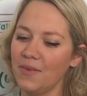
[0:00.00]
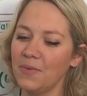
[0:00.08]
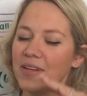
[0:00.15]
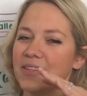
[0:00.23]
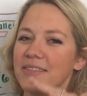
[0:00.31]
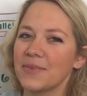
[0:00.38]

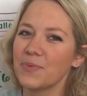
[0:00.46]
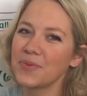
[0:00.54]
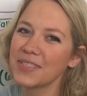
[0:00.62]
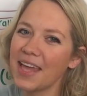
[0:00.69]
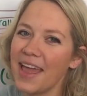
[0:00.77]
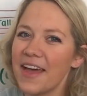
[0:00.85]
with
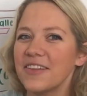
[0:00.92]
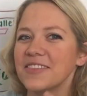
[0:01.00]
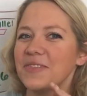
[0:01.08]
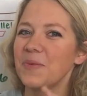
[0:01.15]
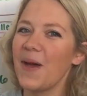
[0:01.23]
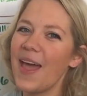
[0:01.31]
scales
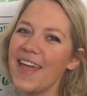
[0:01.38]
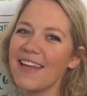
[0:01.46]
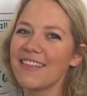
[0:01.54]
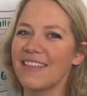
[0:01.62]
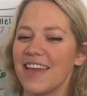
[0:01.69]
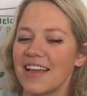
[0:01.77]
and
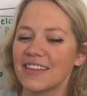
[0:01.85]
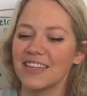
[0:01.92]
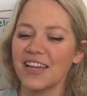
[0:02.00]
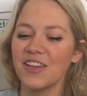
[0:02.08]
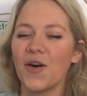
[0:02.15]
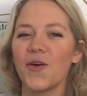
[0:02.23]
weighing things
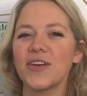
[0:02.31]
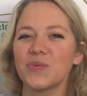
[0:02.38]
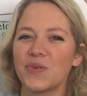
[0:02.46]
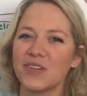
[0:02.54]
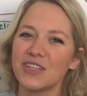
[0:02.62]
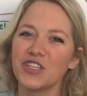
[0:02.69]
that you always
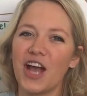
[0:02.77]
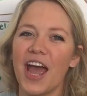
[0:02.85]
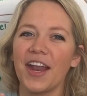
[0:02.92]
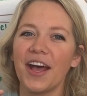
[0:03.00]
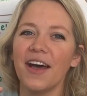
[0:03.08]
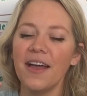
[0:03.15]
wanted to try
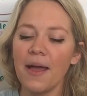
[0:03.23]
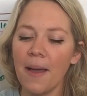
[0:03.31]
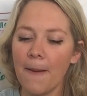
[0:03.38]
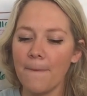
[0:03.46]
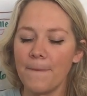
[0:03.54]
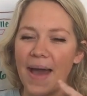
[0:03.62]

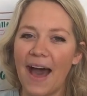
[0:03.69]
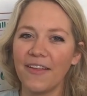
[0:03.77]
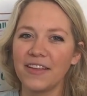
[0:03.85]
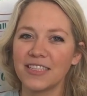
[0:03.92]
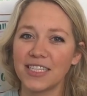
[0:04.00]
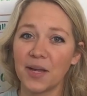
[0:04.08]
to
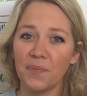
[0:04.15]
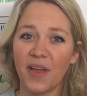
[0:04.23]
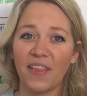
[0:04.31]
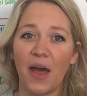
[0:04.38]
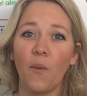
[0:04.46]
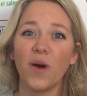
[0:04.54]
balance
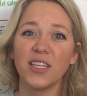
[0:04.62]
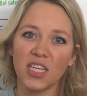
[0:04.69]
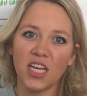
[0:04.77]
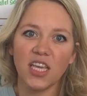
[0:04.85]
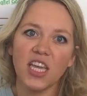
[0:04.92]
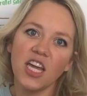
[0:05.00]
something that
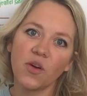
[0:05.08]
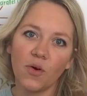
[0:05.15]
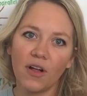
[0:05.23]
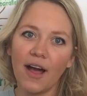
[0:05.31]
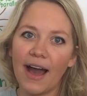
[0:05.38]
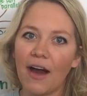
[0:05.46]
wasn't
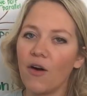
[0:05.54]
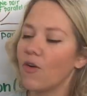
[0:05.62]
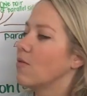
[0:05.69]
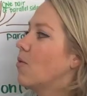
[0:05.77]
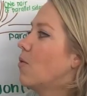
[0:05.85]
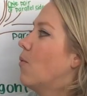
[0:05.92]
equal out.
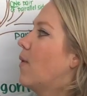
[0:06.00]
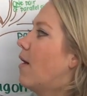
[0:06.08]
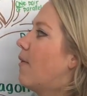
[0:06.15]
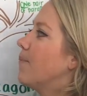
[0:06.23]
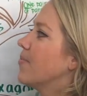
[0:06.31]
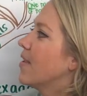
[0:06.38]

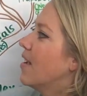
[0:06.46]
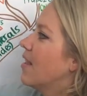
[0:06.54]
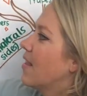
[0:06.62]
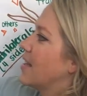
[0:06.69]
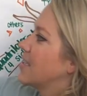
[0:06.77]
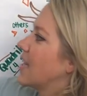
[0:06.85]
Well,
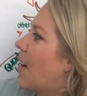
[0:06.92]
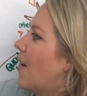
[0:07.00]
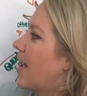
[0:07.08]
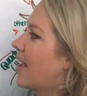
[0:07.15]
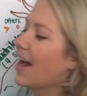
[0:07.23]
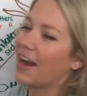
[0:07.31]
that's how
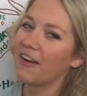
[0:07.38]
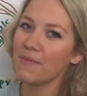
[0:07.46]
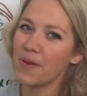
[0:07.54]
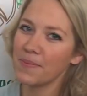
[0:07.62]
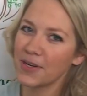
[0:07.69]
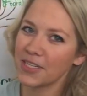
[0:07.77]
I kind of
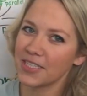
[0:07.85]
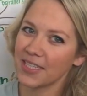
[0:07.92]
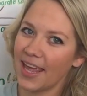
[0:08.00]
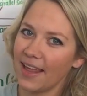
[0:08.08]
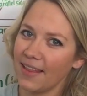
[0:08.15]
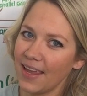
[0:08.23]
remember
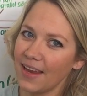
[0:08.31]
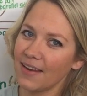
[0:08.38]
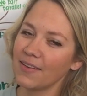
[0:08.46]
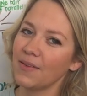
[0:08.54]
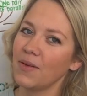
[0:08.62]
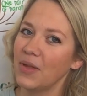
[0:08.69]

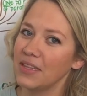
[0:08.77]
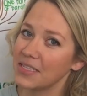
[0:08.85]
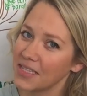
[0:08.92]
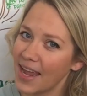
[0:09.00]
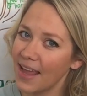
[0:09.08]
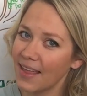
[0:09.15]
scaling. In
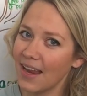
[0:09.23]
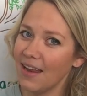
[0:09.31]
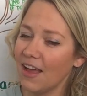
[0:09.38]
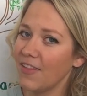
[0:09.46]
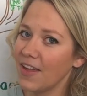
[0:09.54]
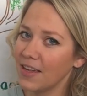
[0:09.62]
scaling,
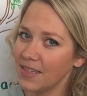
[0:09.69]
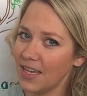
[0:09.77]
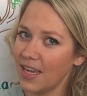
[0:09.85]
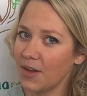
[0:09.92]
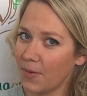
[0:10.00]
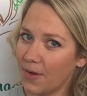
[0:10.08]
nothing's
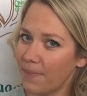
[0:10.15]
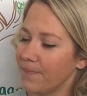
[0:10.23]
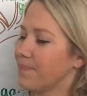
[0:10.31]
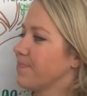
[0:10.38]
equal.